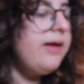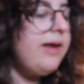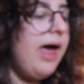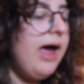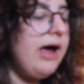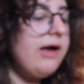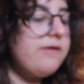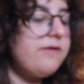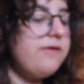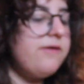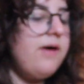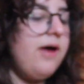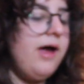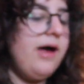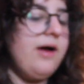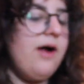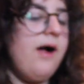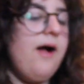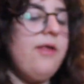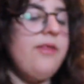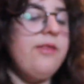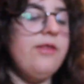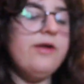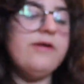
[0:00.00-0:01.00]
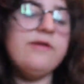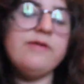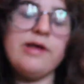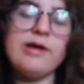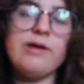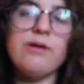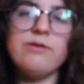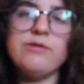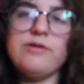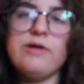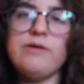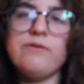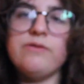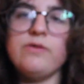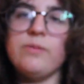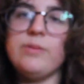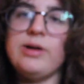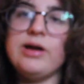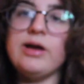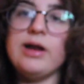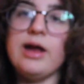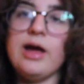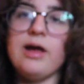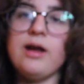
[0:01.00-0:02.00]
Next, I got this Lego set from
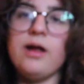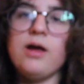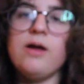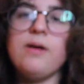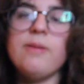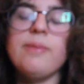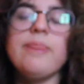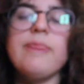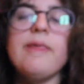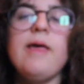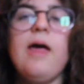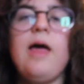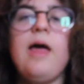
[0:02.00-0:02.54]
my Nana.